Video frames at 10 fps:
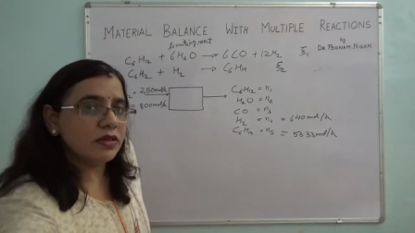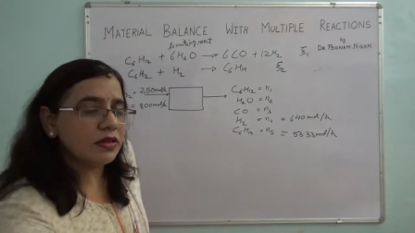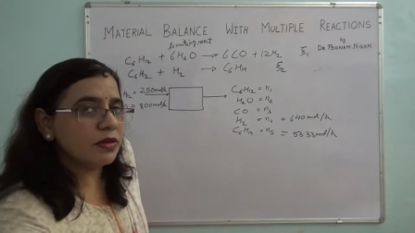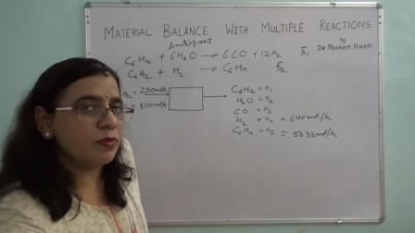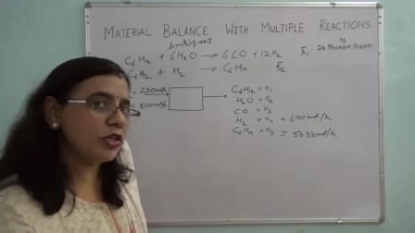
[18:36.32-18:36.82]

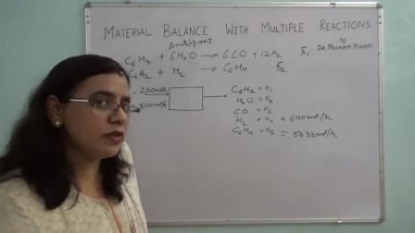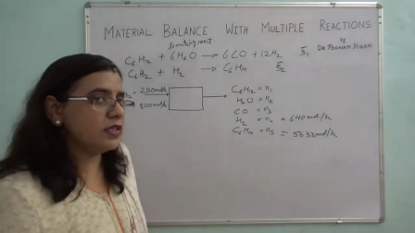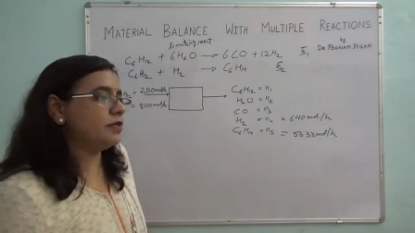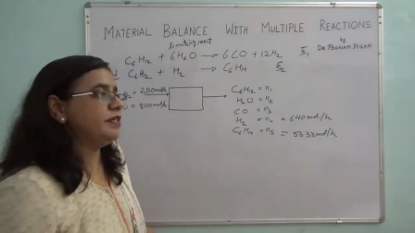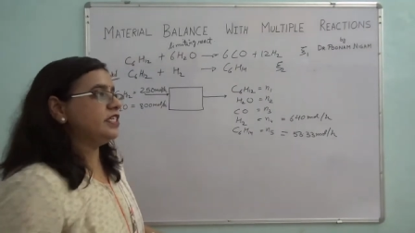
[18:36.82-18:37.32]
uh, molecular
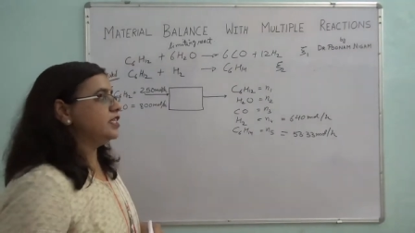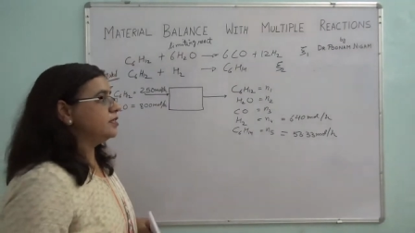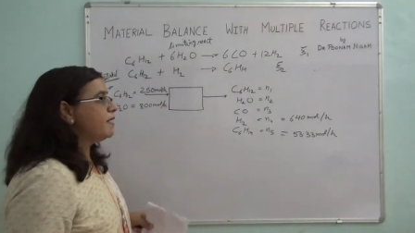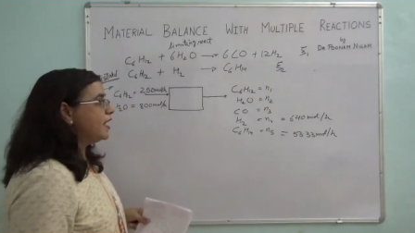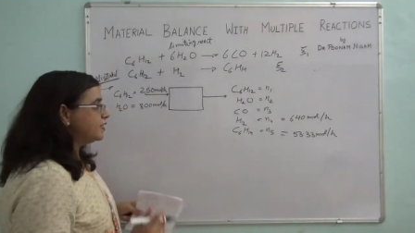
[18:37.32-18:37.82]
species
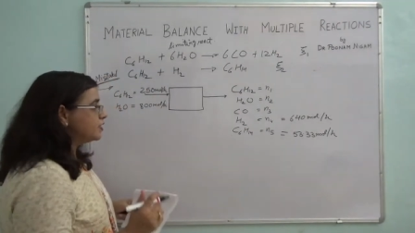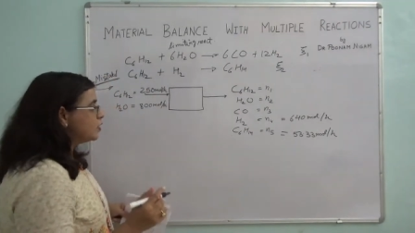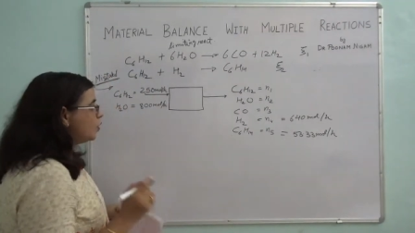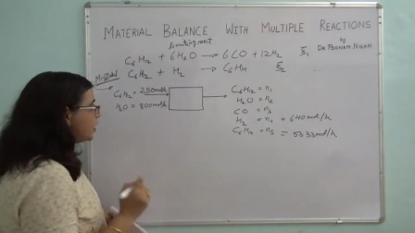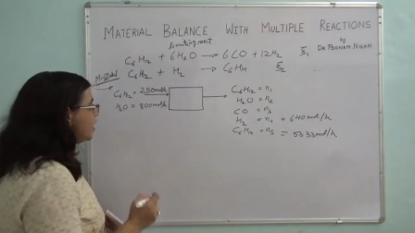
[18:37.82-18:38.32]

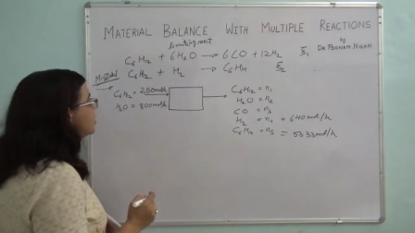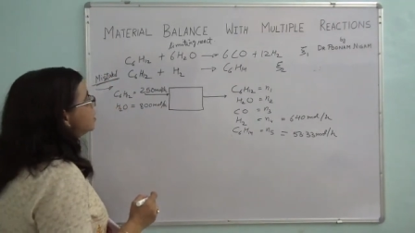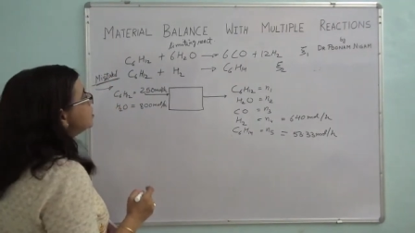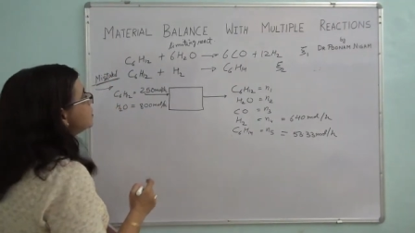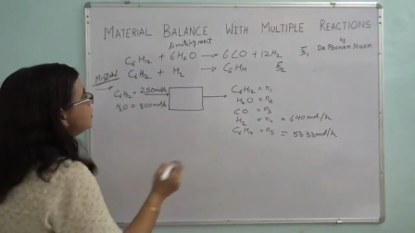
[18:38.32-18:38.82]
balance. Okay. So